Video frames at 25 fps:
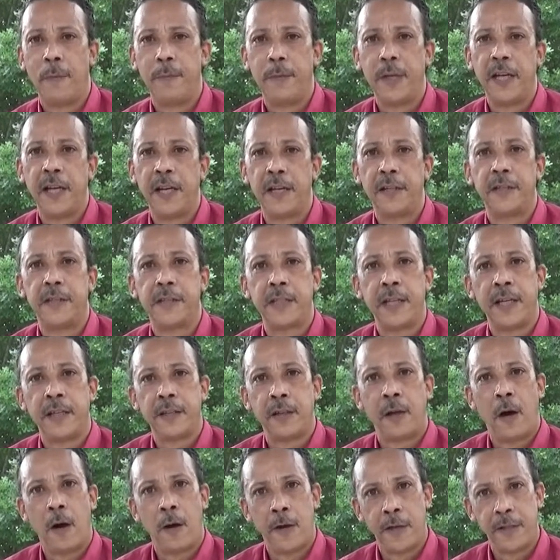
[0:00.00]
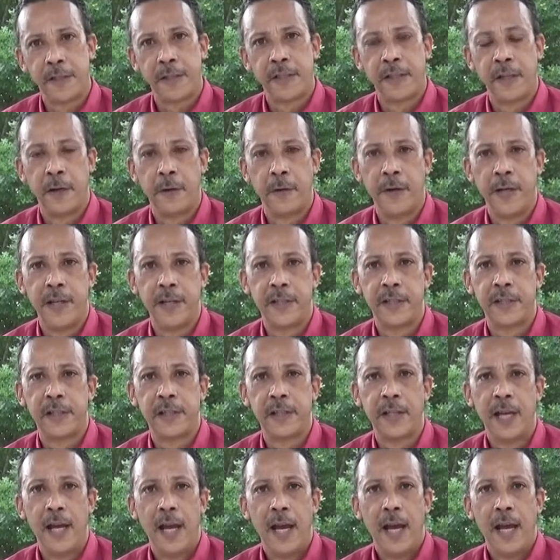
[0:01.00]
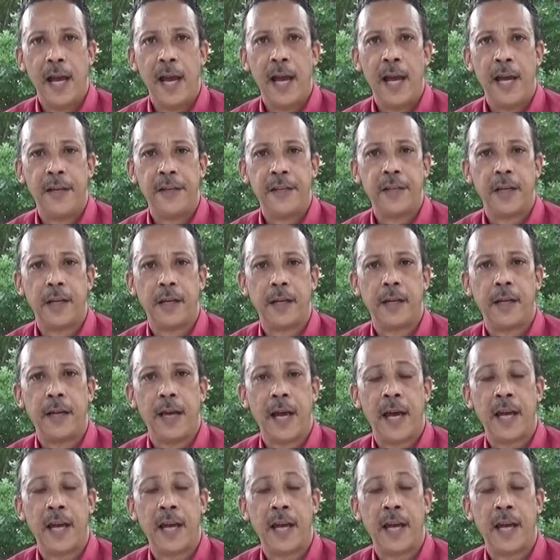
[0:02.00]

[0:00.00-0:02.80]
I began to take the art serious and uh,